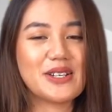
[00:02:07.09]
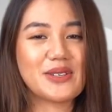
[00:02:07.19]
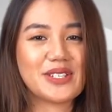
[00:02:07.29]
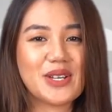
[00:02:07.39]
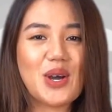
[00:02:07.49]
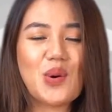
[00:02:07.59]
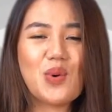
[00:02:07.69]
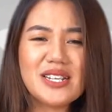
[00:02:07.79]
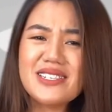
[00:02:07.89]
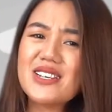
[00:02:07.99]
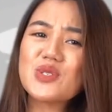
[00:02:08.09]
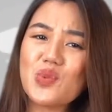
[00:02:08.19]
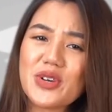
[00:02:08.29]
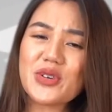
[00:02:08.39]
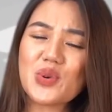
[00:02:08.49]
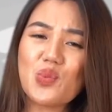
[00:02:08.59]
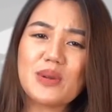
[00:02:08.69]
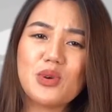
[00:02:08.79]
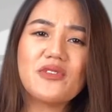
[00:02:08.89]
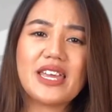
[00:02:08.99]
note, one does wonder
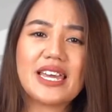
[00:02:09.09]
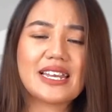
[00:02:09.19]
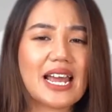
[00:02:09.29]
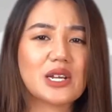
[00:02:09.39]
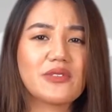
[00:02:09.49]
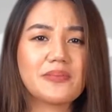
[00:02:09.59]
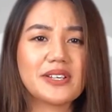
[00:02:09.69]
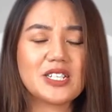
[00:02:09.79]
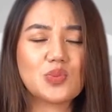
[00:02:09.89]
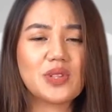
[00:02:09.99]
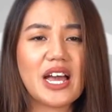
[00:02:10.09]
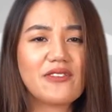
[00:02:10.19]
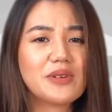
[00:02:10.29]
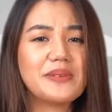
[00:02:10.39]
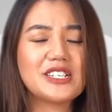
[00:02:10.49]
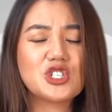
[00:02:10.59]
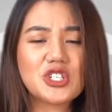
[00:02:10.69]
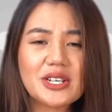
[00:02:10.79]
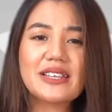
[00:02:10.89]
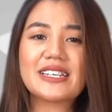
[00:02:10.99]
when moving in and out of a place will ever be a
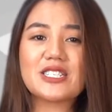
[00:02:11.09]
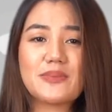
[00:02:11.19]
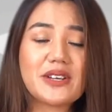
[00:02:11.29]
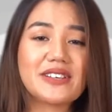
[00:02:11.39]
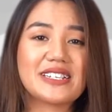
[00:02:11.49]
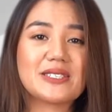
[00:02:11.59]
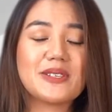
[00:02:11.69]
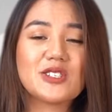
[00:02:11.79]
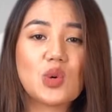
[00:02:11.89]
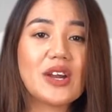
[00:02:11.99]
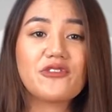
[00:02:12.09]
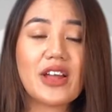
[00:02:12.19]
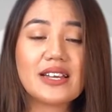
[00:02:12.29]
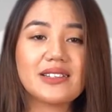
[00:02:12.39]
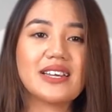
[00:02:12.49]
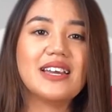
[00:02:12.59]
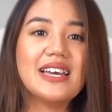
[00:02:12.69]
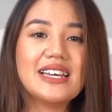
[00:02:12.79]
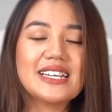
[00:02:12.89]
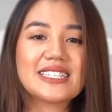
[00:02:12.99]
chill experience because, quite frankly,
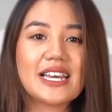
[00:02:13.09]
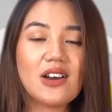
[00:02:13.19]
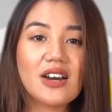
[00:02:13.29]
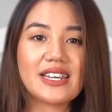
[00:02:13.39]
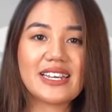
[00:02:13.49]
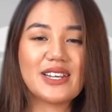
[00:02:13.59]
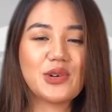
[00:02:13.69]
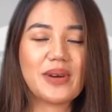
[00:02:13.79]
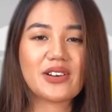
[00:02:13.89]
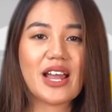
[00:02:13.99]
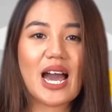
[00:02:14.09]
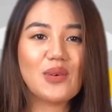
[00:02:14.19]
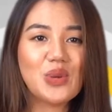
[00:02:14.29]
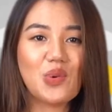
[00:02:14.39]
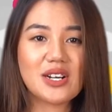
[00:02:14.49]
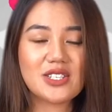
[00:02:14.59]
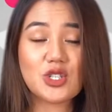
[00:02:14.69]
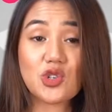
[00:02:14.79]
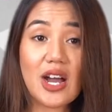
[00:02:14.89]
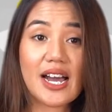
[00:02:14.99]
it's chaotic and no matter how you want to
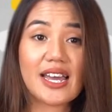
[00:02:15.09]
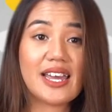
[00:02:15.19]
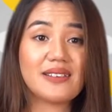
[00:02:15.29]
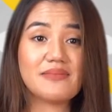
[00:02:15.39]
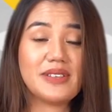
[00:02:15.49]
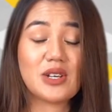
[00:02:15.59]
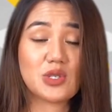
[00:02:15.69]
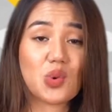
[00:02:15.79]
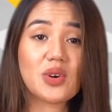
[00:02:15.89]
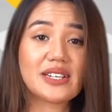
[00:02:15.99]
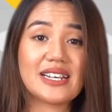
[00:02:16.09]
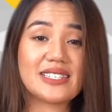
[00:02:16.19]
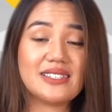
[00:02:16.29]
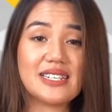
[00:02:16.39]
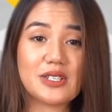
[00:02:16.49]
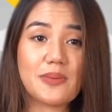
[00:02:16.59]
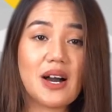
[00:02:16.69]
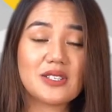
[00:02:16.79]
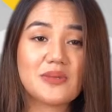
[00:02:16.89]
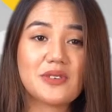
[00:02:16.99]
try and be as organized and neat as
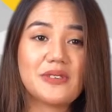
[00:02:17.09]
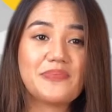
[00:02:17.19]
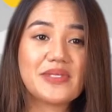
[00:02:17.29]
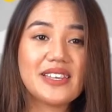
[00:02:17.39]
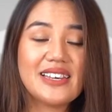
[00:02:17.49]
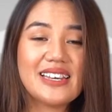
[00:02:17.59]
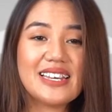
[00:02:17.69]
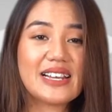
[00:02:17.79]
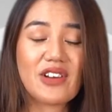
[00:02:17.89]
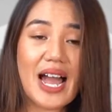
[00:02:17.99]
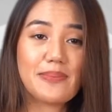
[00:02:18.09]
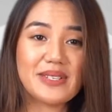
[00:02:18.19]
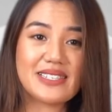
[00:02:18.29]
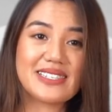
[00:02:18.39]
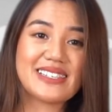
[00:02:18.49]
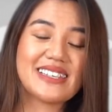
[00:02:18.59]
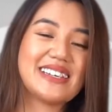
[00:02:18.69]
possible, it never happens.